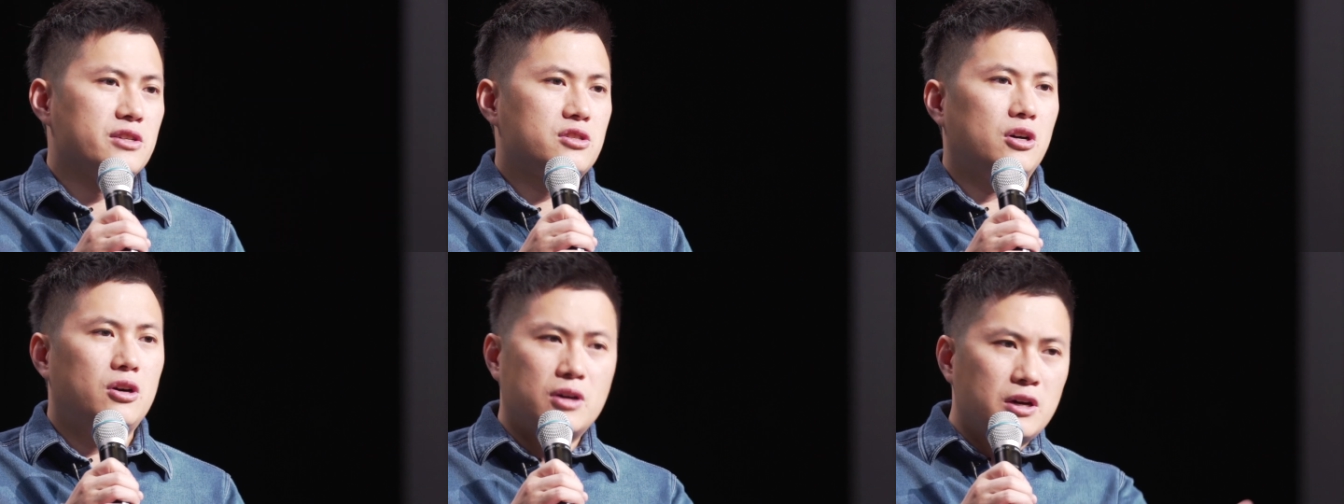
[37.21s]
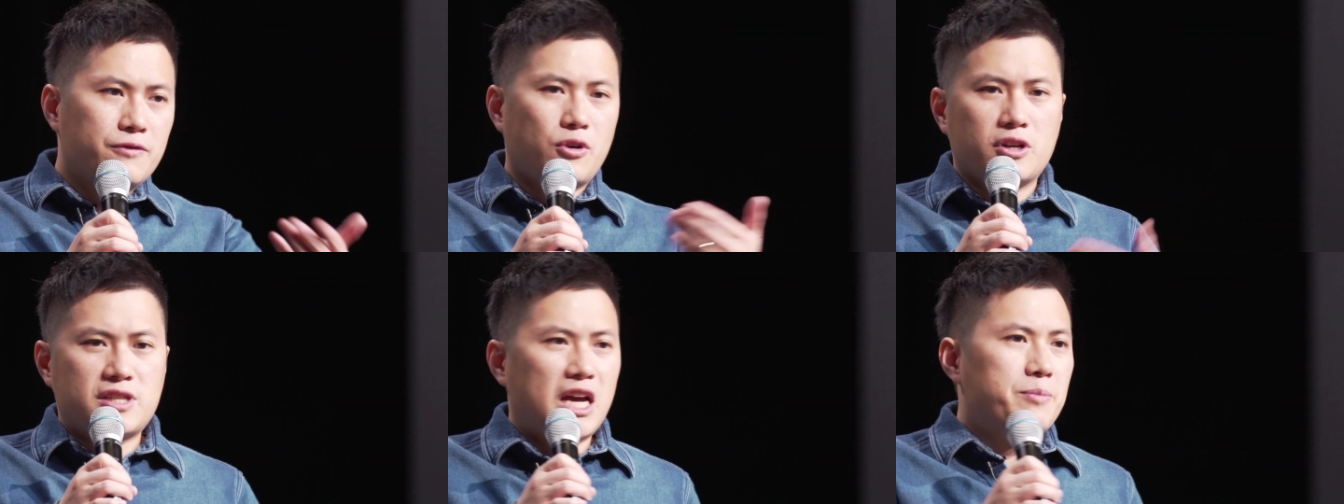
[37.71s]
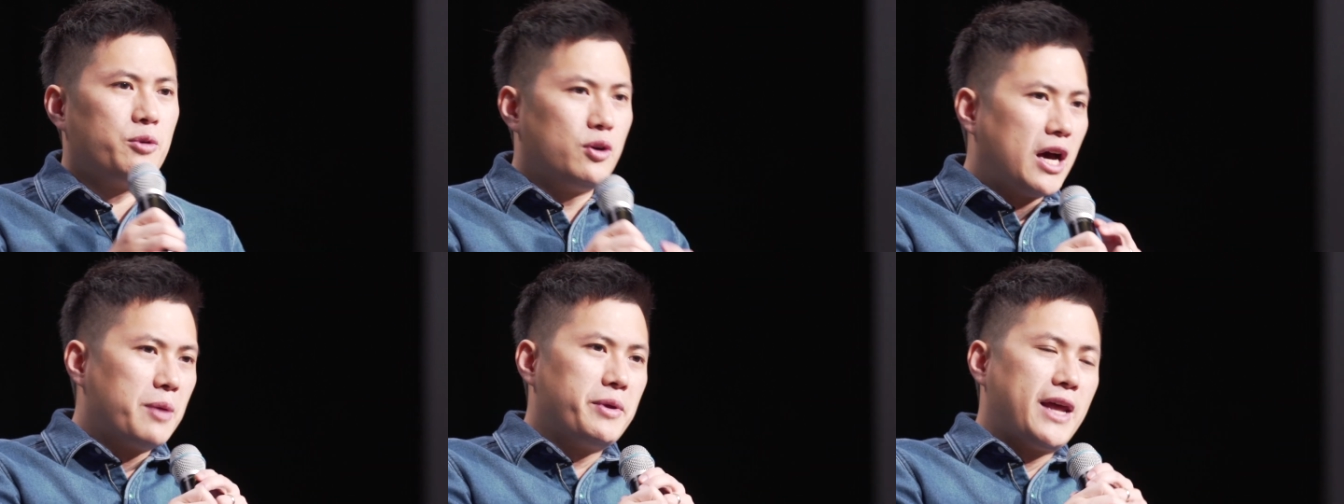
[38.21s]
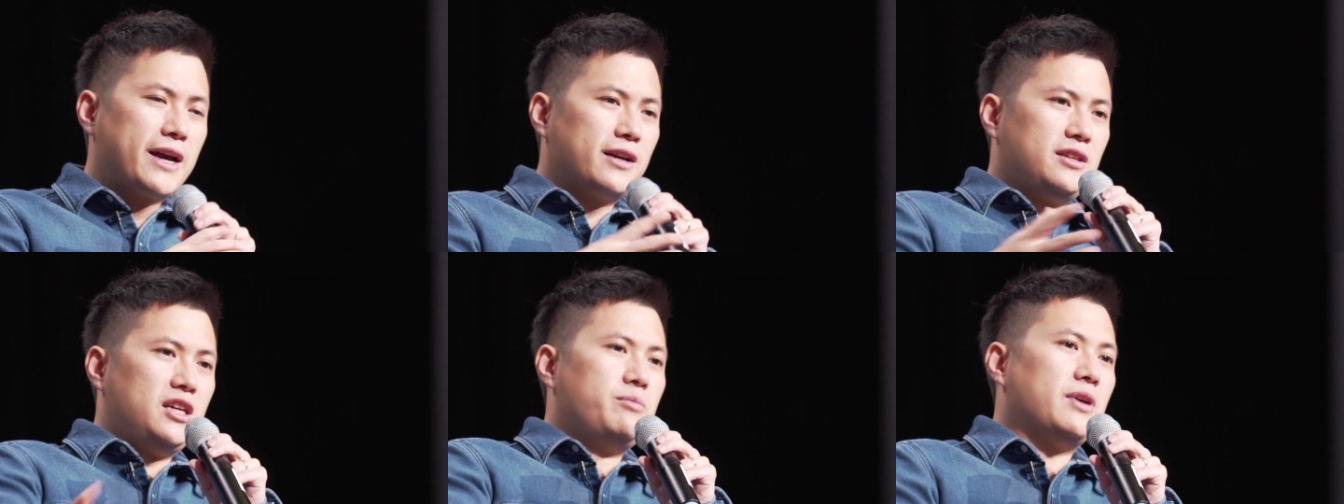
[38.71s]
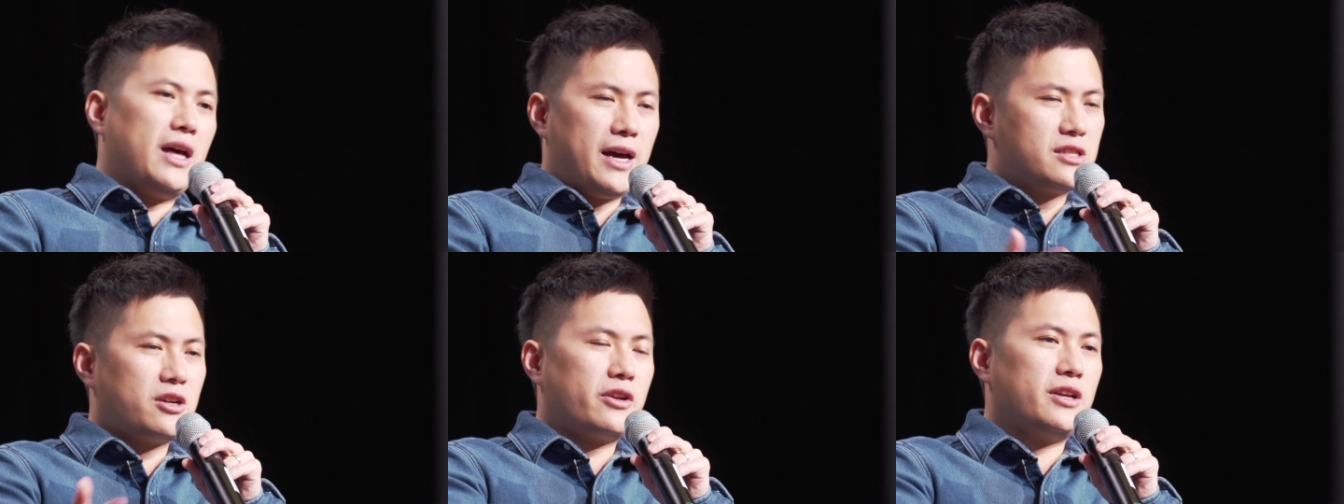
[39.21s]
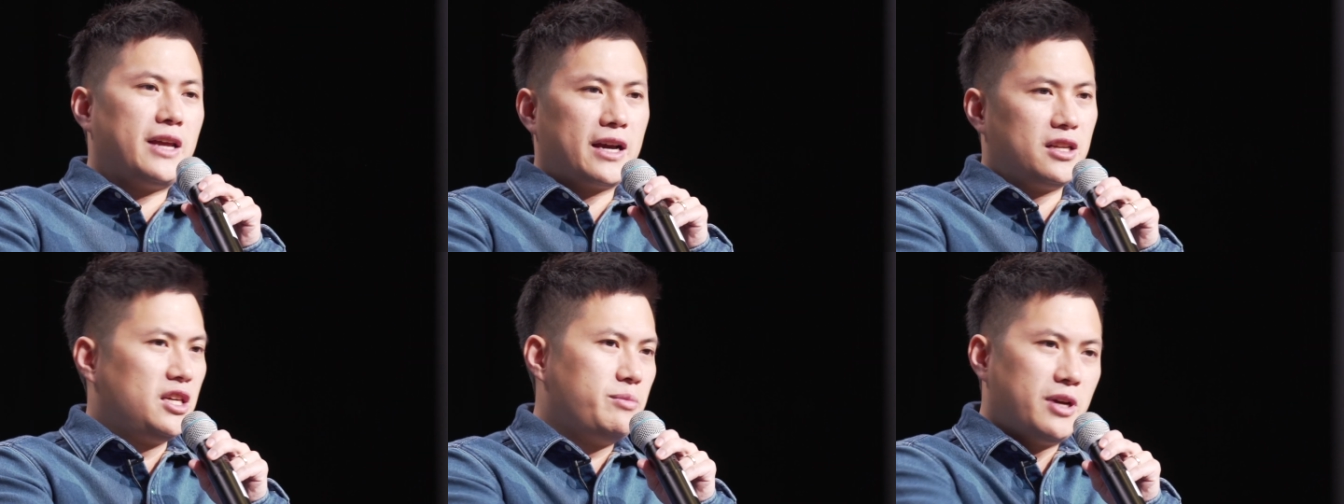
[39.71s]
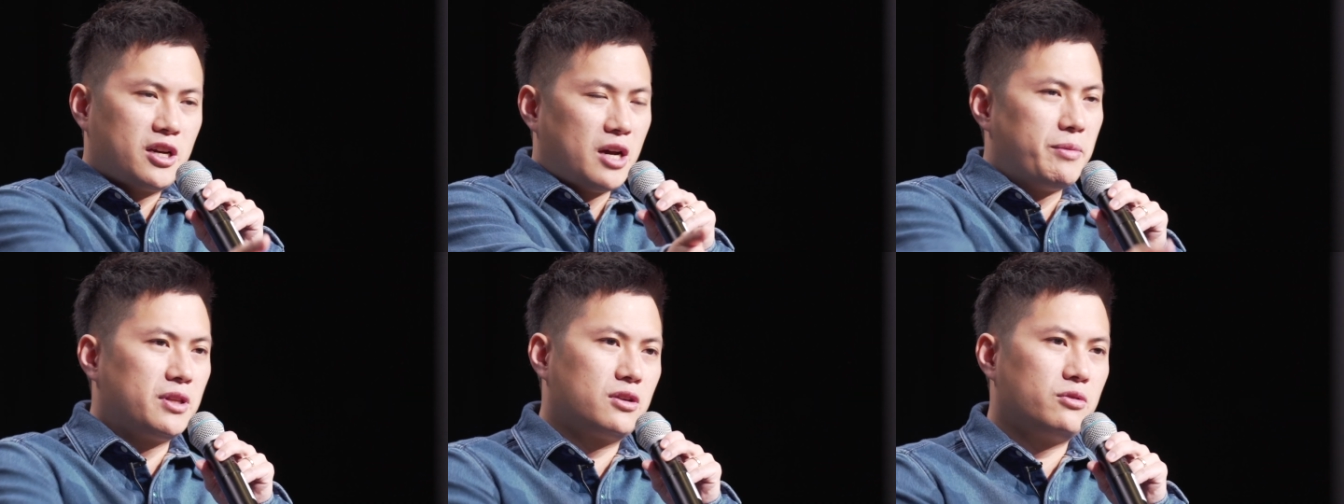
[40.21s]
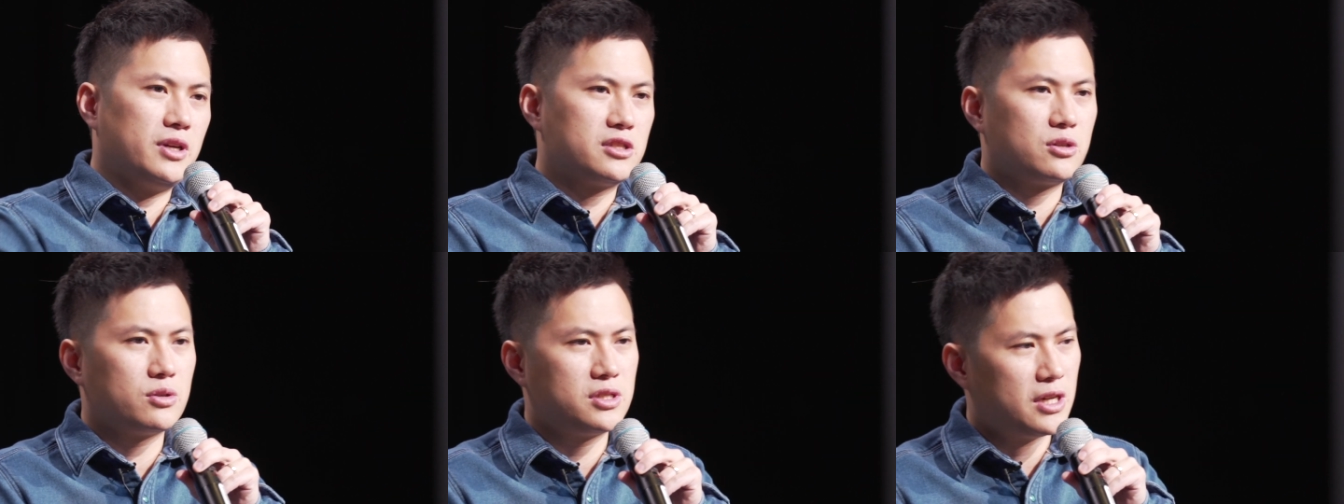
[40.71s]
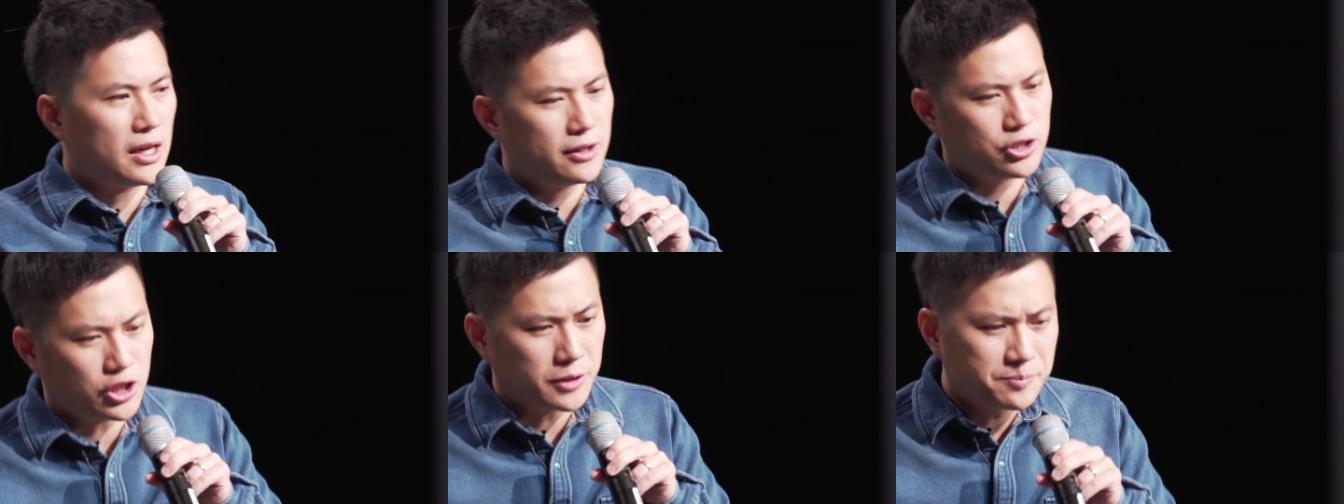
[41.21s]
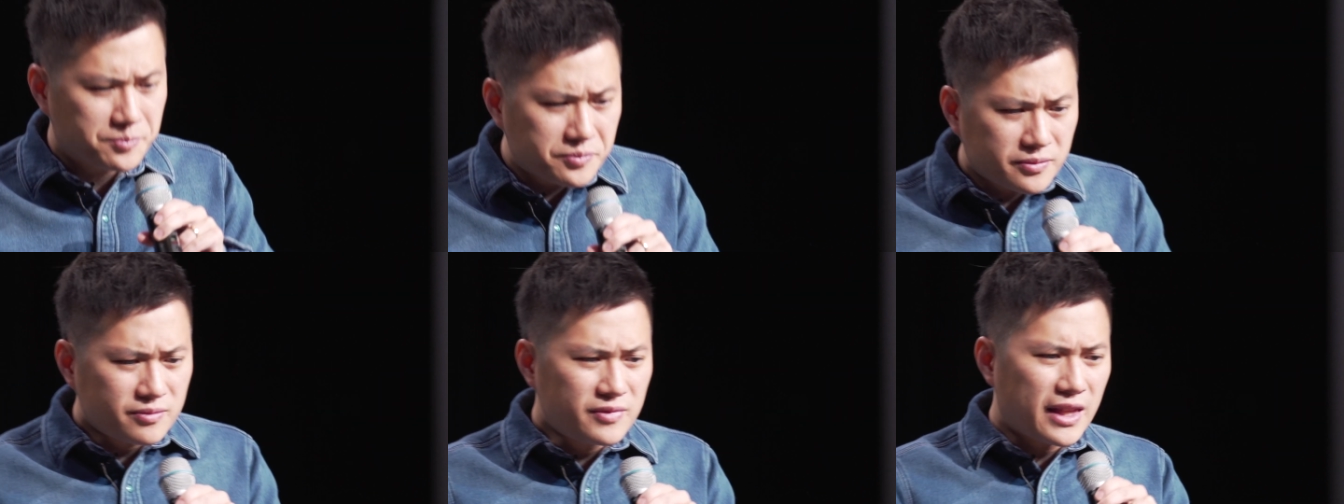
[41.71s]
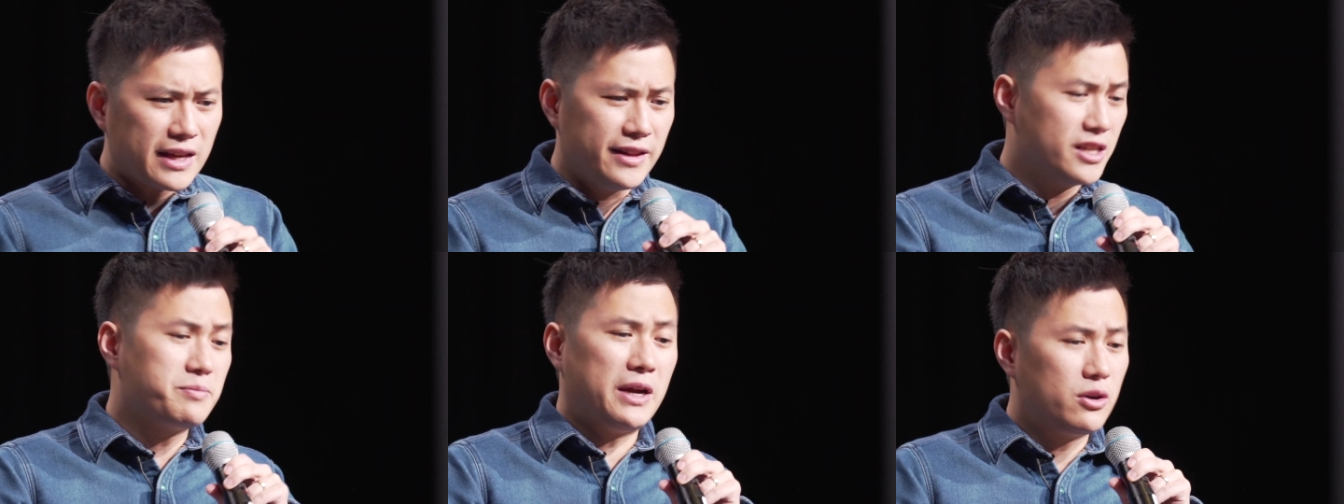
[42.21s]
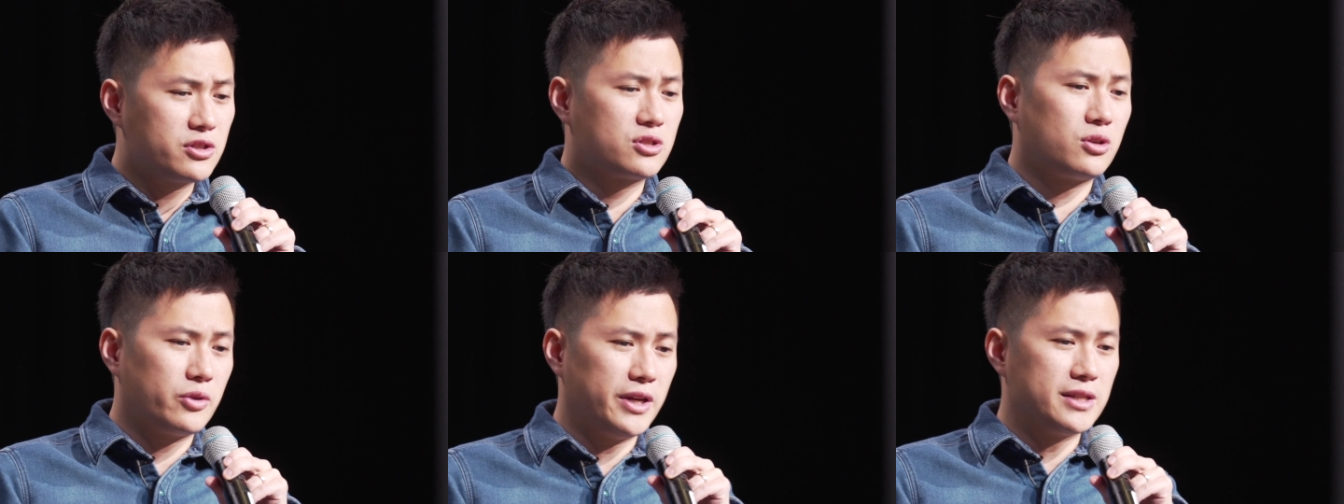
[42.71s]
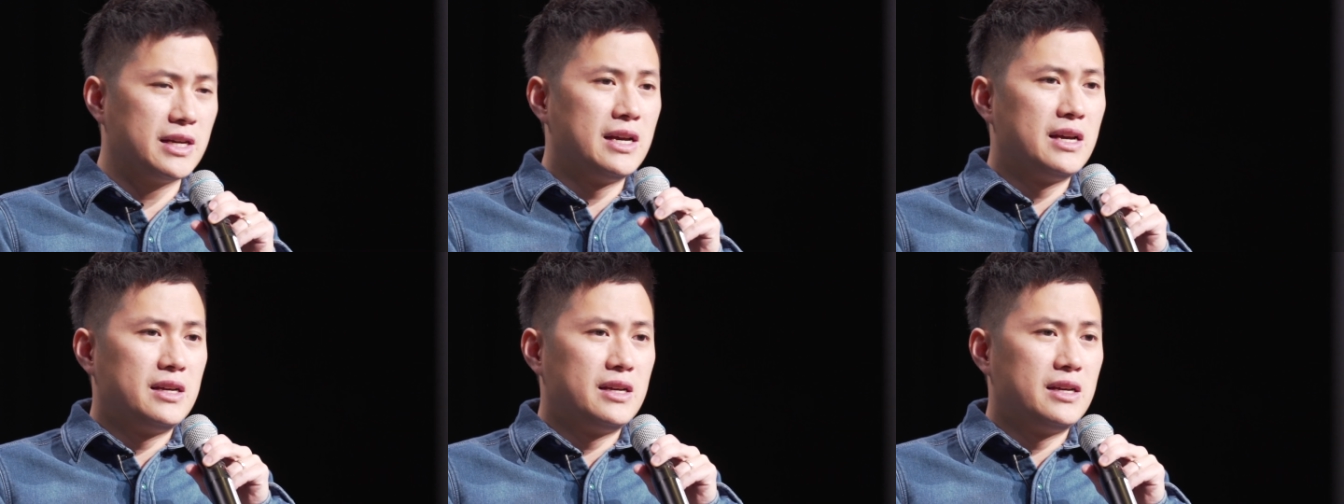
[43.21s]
So for example, I'm in academia. I started in academia, I got my degree in sociology. And this is my own story is,